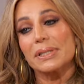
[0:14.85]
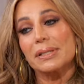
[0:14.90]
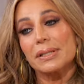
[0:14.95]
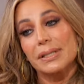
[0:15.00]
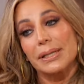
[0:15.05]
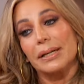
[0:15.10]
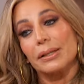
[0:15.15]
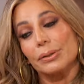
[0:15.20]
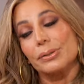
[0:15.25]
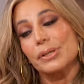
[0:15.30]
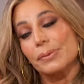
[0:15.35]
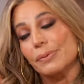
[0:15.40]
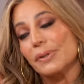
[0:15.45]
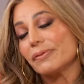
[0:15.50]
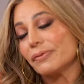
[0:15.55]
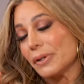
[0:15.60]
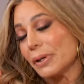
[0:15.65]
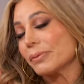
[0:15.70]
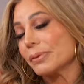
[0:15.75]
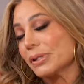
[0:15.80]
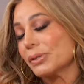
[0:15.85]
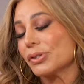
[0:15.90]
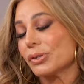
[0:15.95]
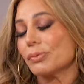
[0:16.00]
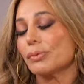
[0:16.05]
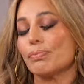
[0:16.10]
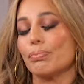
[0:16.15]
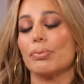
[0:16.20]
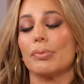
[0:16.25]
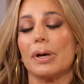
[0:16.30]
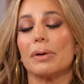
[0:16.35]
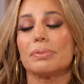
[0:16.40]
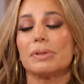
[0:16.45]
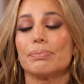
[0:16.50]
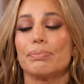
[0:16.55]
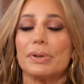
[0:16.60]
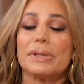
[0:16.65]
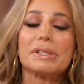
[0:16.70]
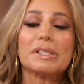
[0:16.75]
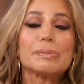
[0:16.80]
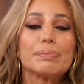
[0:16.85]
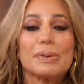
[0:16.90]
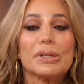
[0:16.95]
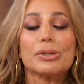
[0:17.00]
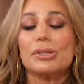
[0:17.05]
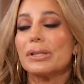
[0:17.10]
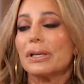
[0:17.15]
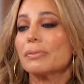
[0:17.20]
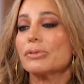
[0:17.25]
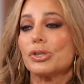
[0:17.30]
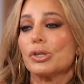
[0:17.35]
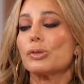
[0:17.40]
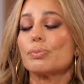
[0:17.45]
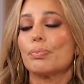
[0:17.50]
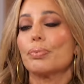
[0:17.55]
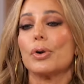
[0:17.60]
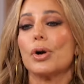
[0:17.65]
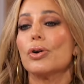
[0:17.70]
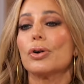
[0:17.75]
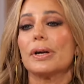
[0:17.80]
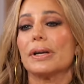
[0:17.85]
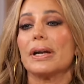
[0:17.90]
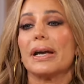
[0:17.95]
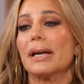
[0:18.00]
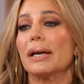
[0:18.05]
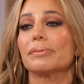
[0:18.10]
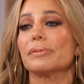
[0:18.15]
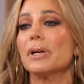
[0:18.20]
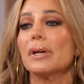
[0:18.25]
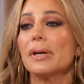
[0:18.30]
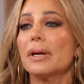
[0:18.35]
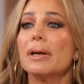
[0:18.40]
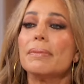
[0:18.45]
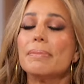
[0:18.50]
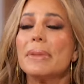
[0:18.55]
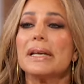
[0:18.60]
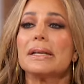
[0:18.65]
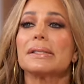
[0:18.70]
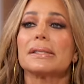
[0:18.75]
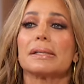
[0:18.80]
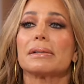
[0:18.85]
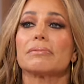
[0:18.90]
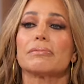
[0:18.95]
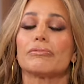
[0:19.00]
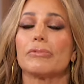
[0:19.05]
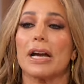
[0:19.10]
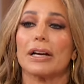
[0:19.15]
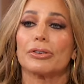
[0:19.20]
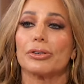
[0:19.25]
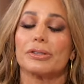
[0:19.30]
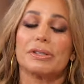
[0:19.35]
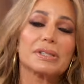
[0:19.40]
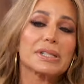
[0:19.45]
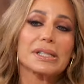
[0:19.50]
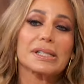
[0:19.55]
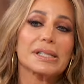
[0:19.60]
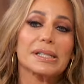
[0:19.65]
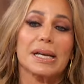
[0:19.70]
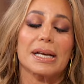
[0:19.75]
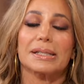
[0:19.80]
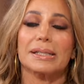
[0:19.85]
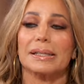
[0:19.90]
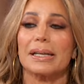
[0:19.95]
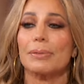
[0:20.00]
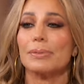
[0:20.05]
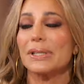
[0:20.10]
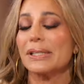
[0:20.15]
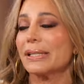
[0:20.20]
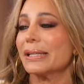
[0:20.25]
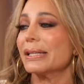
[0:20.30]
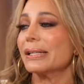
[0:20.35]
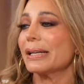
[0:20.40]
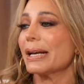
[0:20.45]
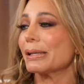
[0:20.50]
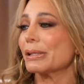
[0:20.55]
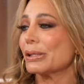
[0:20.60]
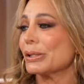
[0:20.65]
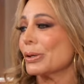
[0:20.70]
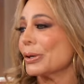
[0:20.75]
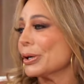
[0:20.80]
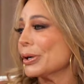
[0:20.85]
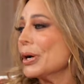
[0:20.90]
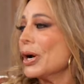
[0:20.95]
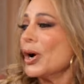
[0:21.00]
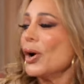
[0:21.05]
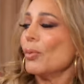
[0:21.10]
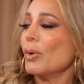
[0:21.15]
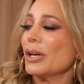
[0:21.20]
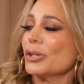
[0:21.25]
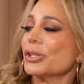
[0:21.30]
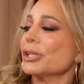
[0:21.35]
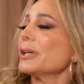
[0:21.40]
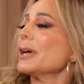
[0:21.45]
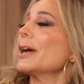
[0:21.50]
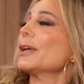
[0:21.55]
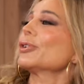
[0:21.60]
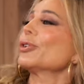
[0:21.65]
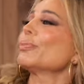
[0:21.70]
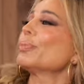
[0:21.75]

the Taylor Swift. I was I was Britney Spears. I just broke, and I had amazing record success. And I was sitting next to her while she had her